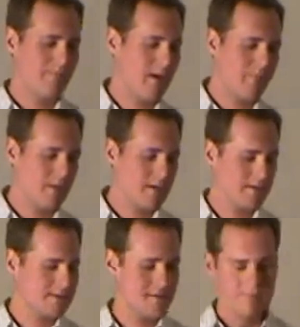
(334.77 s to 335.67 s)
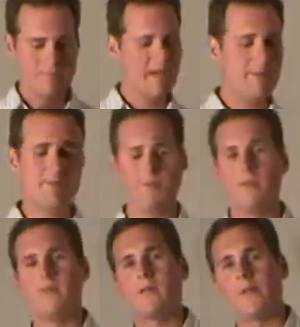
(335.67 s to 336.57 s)
people from
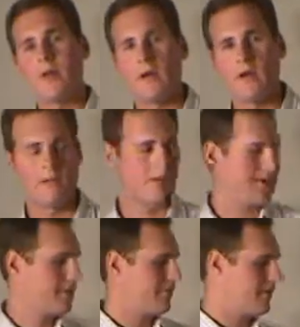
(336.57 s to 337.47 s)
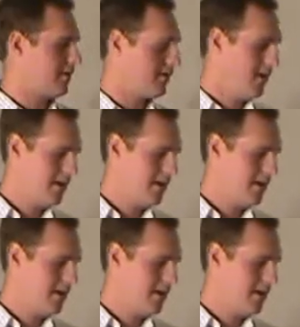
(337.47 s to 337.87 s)
the dirt area looking over